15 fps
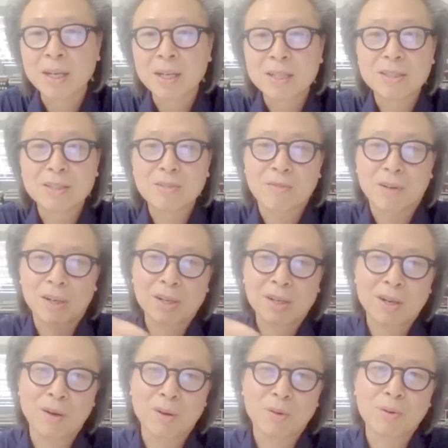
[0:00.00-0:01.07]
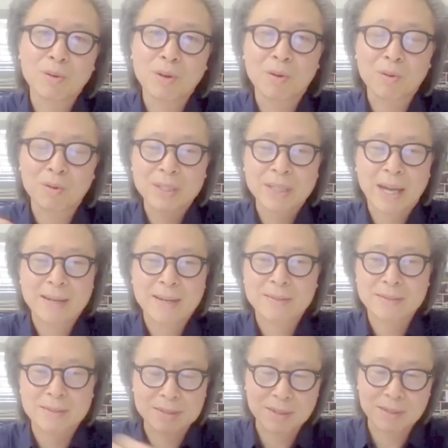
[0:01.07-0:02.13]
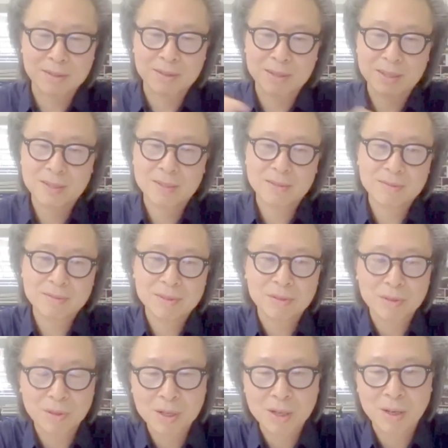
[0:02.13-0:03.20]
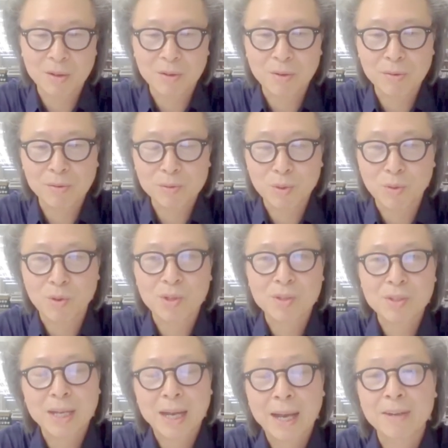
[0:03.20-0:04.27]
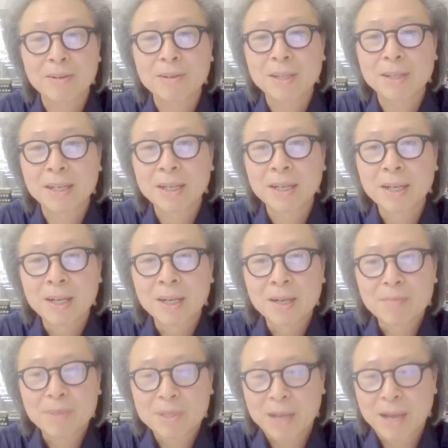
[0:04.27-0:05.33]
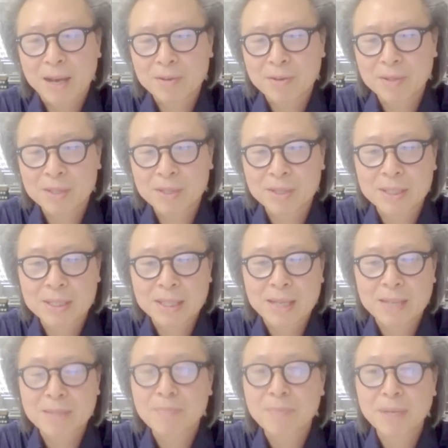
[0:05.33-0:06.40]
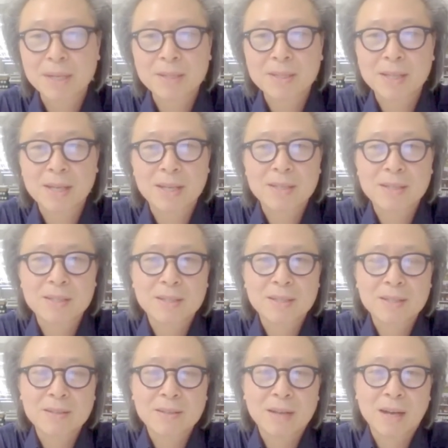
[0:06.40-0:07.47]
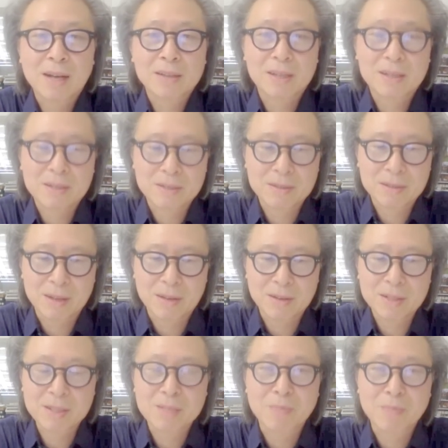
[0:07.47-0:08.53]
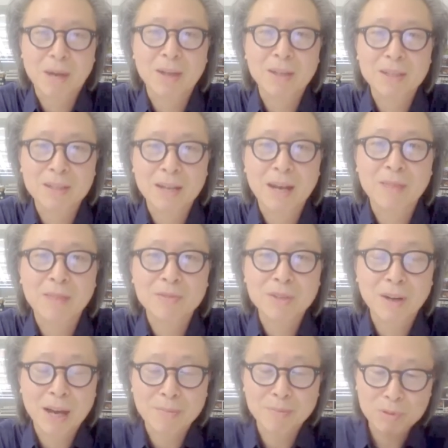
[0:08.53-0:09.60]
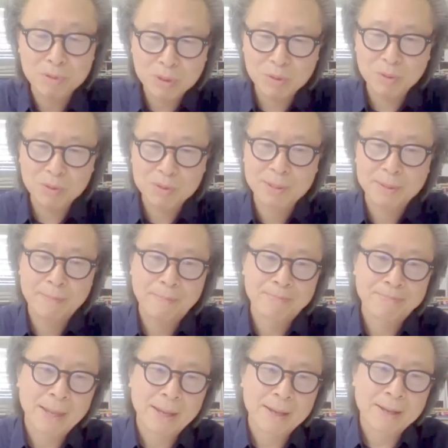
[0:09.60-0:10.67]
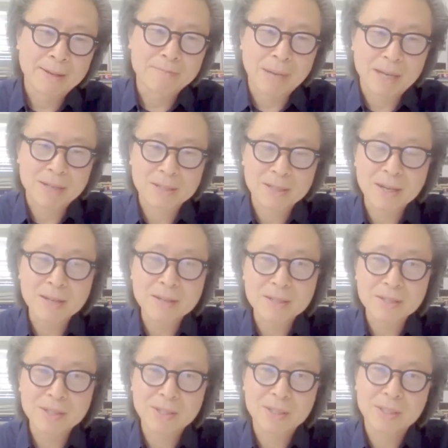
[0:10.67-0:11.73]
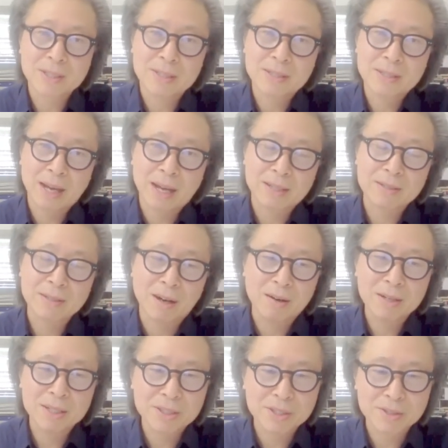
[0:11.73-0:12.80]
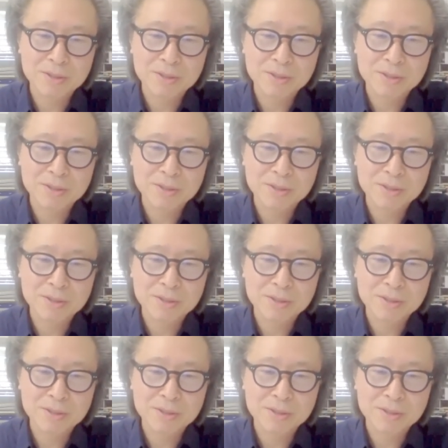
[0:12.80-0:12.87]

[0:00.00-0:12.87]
in the very cold or desert or you know cold north area. But actually, this doesn't make sense. This architecture not smart enough. You have to use much energy, technology